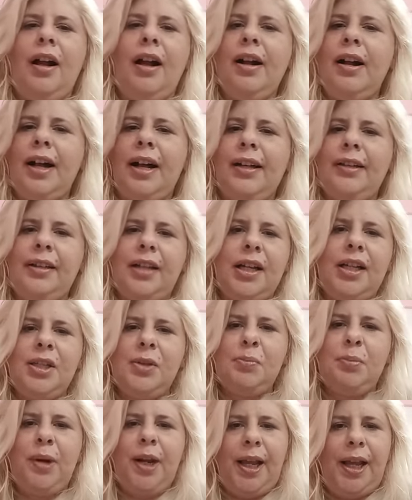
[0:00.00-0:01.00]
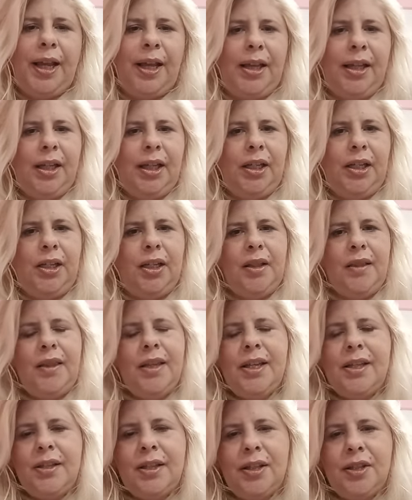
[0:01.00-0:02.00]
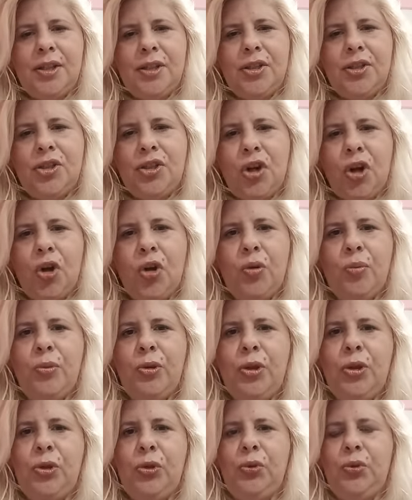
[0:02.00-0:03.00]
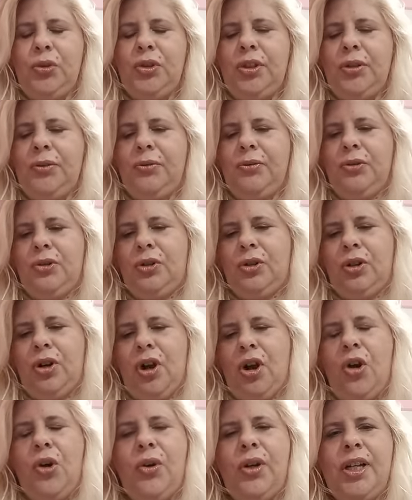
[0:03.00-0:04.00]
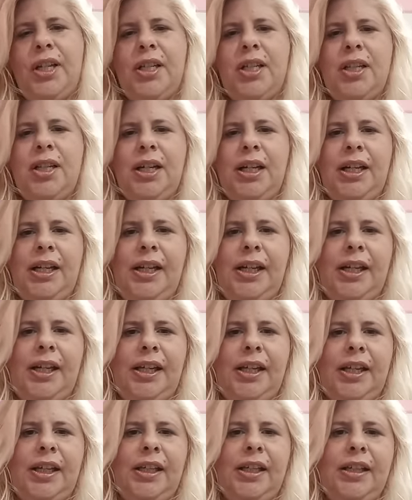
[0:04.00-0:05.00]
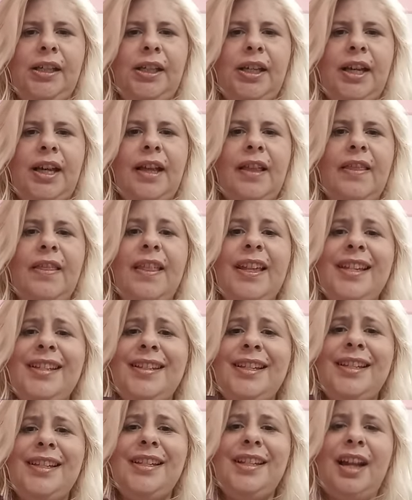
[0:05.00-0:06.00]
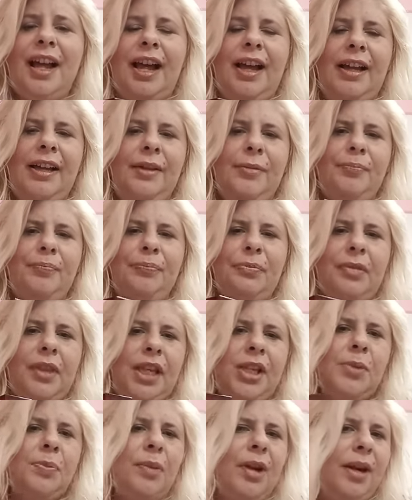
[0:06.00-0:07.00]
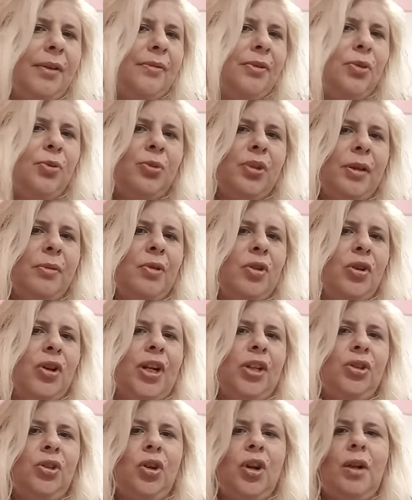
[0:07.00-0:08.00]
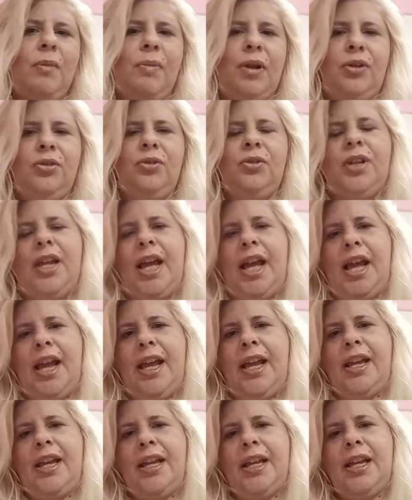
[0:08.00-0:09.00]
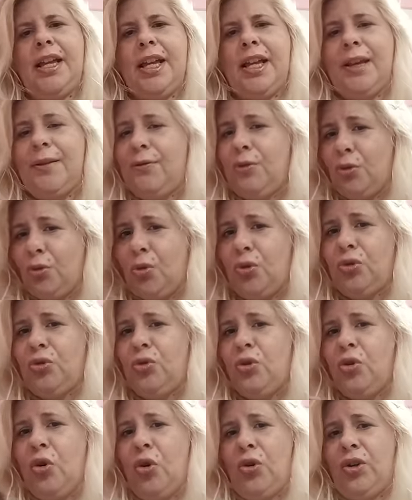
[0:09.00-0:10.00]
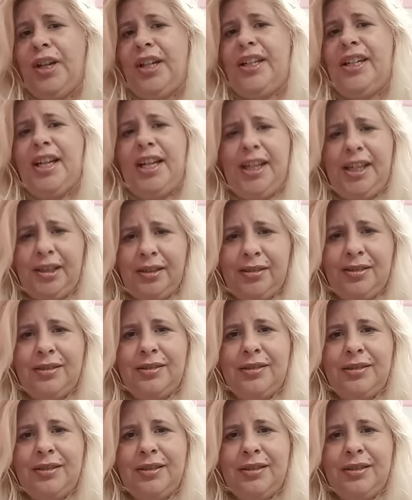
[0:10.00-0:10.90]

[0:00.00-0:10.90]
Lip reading: I can't explain it. This is so beautiful. Honestly, this is like, these perfumes I'm gonna talk about today, if you want to go on a date,